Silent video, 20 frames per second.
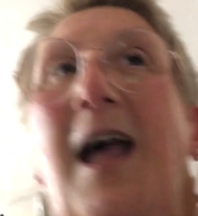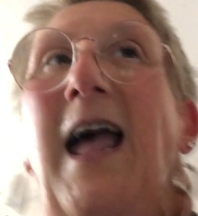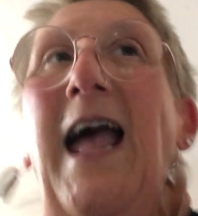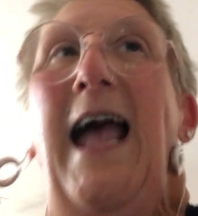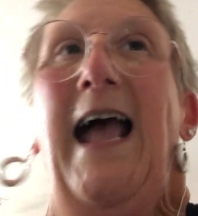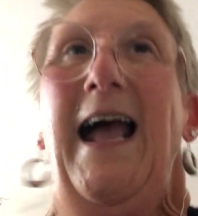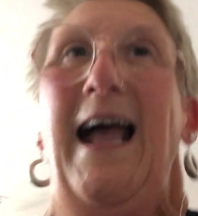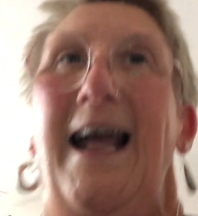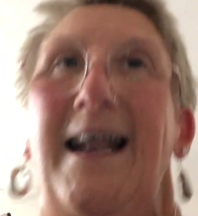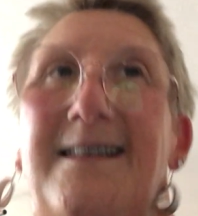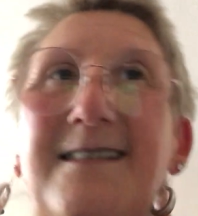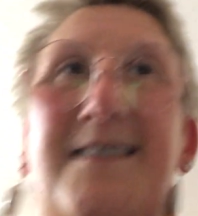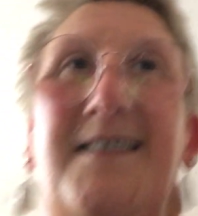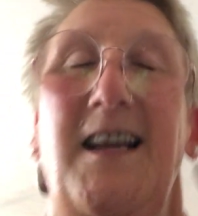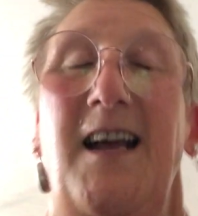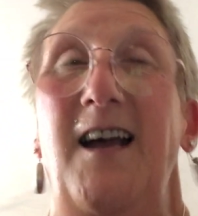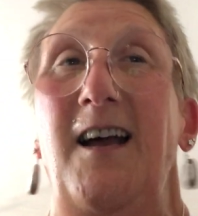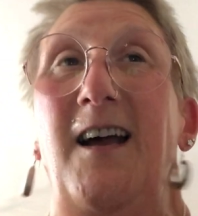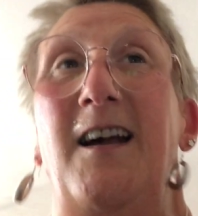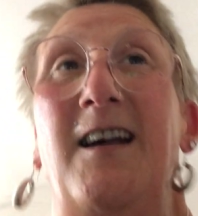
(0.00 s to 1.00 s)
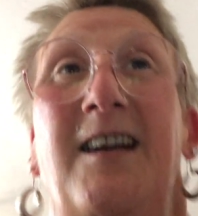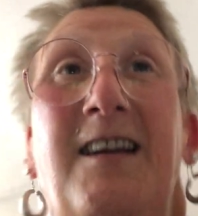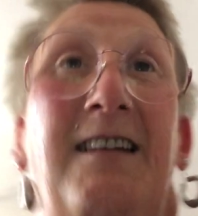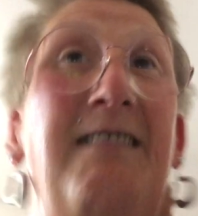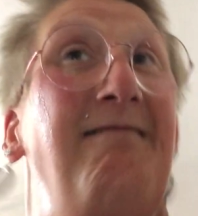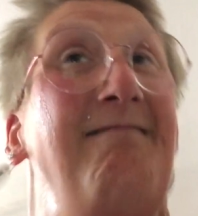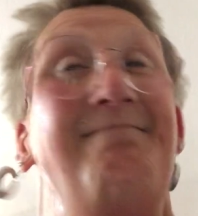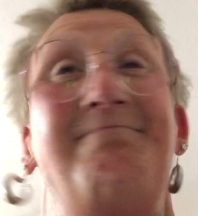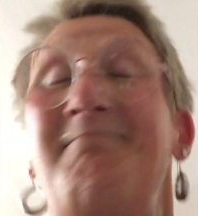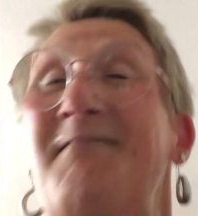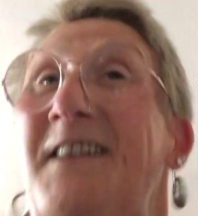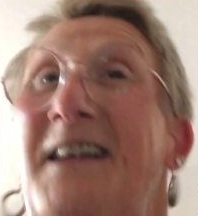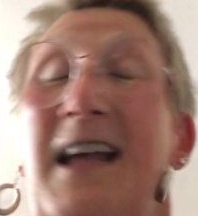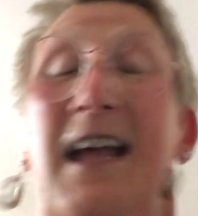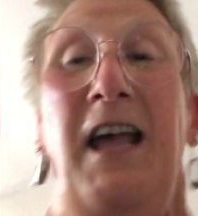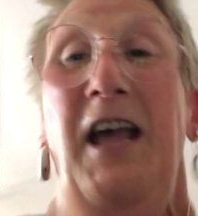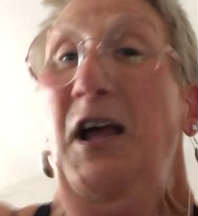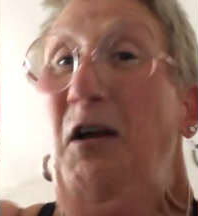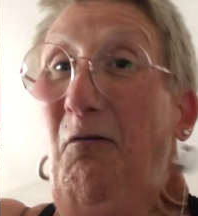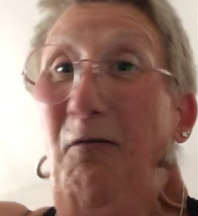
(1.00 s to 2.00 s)
And
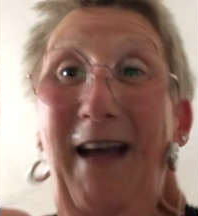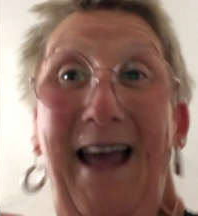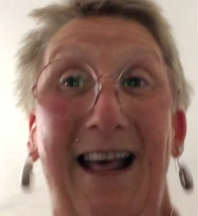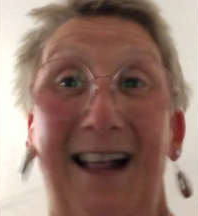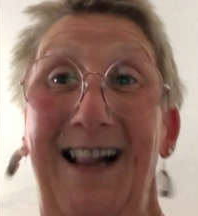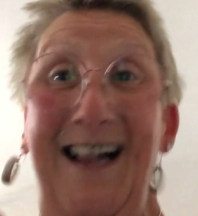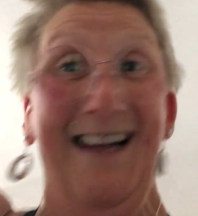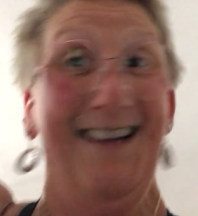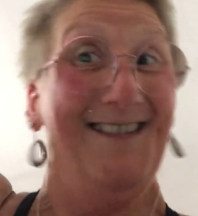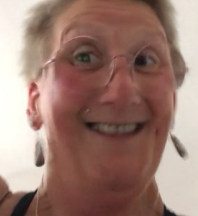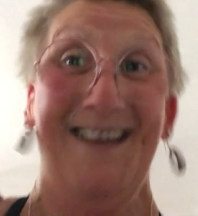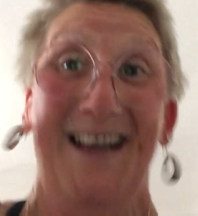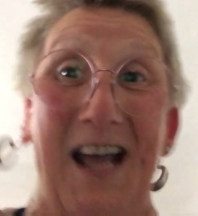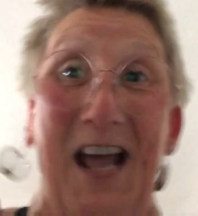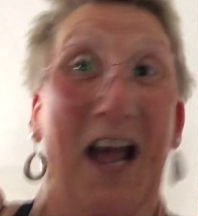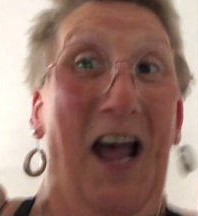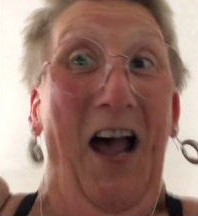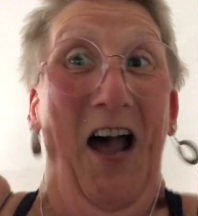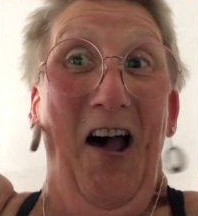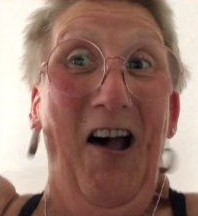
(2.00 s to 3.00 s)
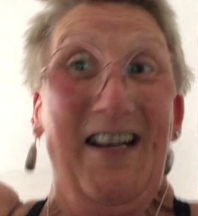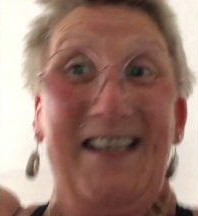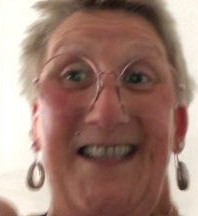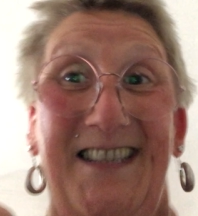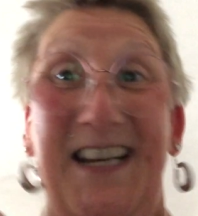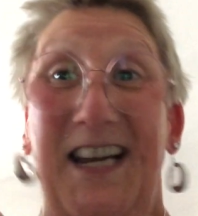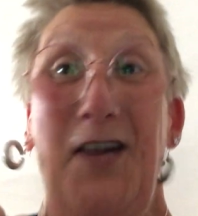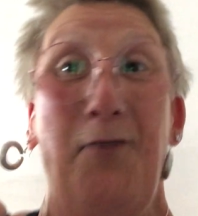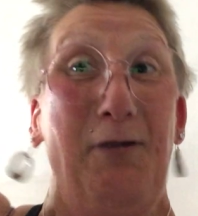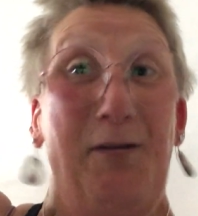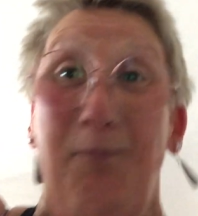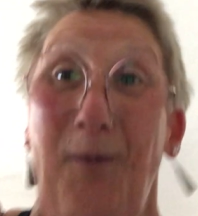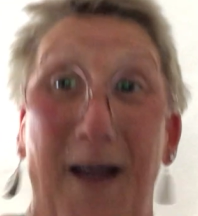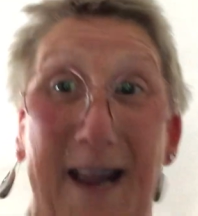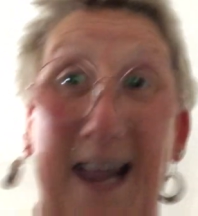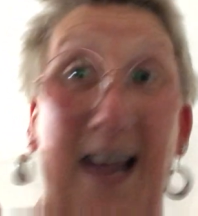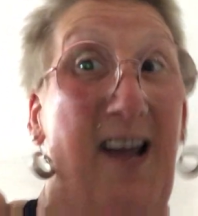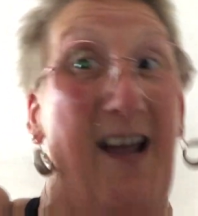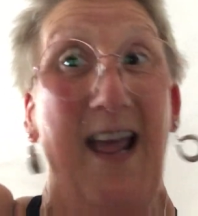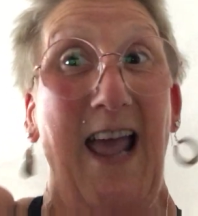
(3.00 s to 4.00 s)
well, I'll see you with
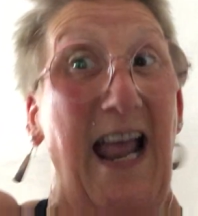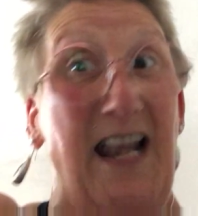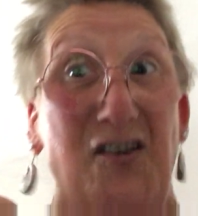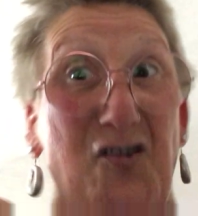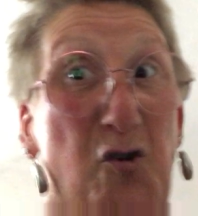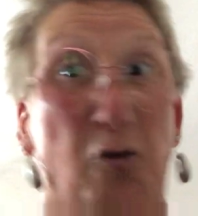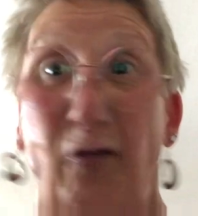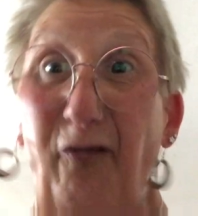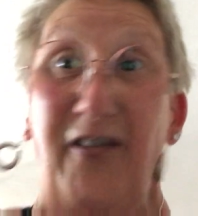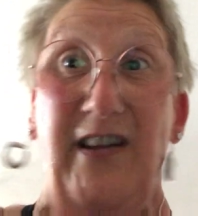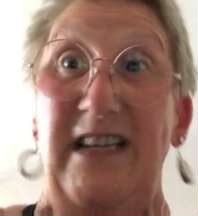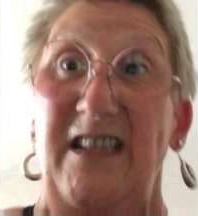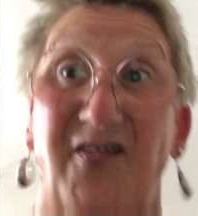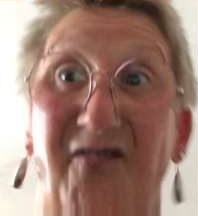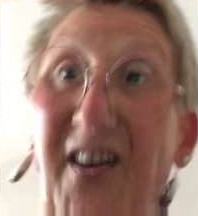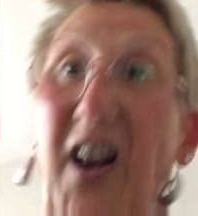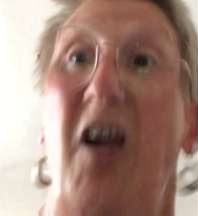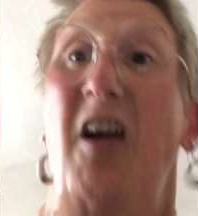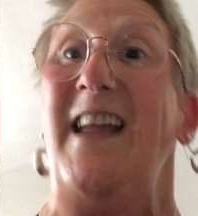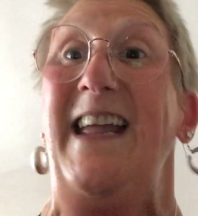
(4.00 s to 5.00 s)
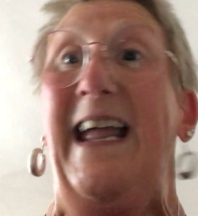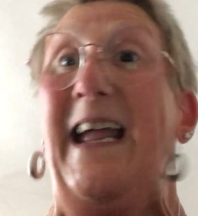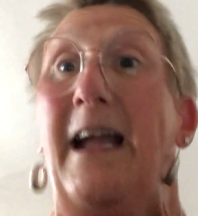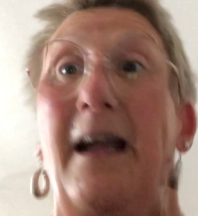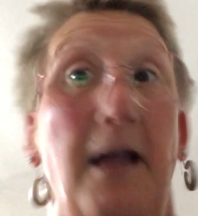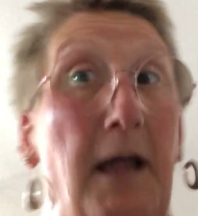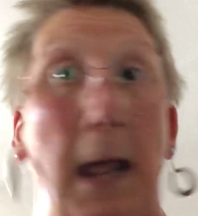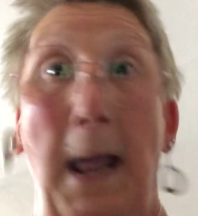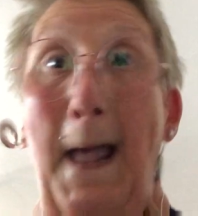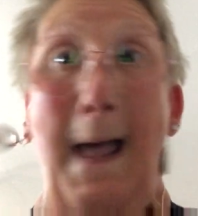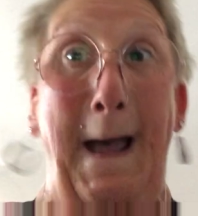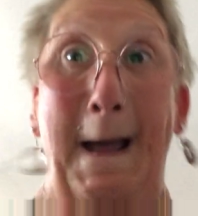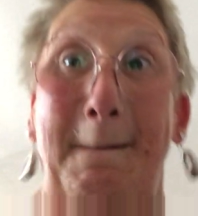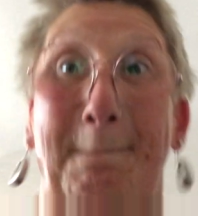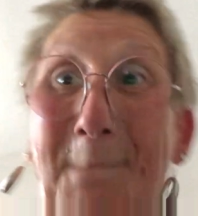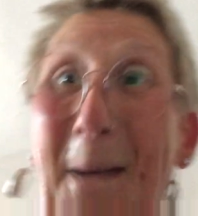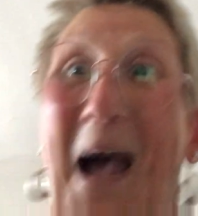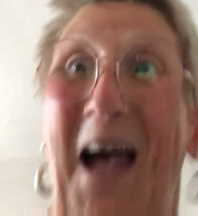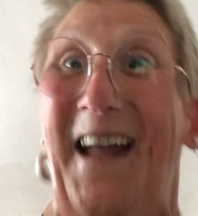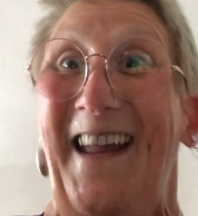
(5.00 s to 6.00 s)
my endorphins flying.
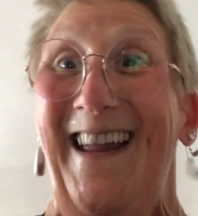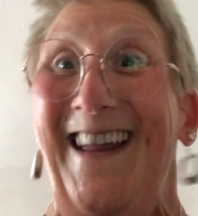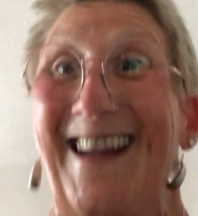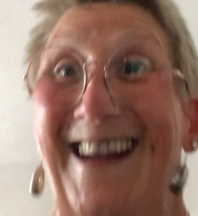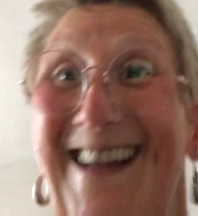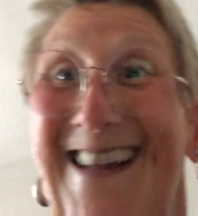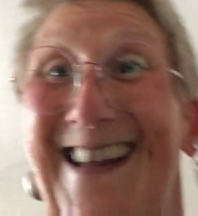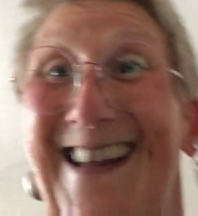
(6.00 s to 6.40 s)
Bye.